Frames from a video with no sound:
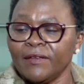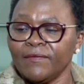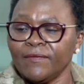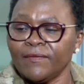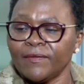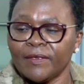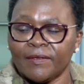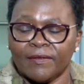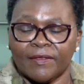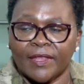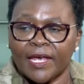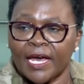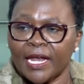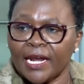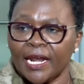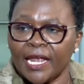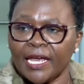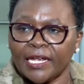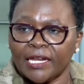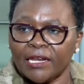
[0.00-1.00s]
if in the
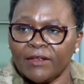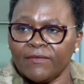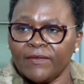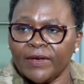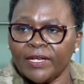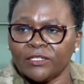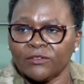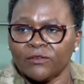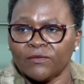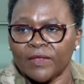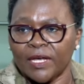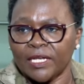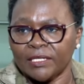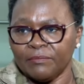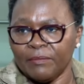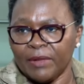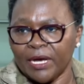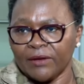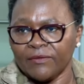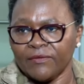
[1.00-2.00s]
unlikely event of
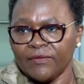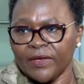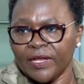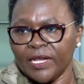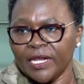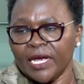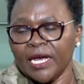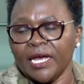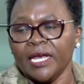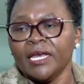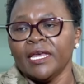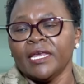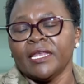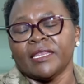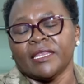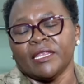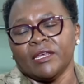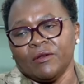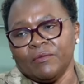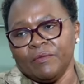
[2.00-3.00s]
that bank failure,
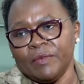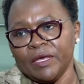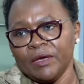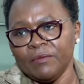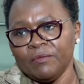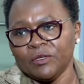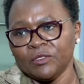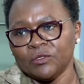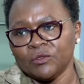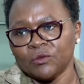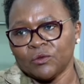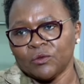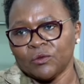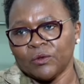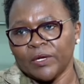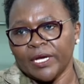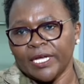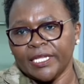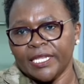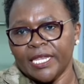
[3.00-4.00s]
they'll be able
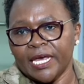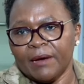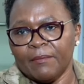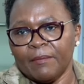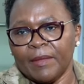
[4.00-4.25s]
to get their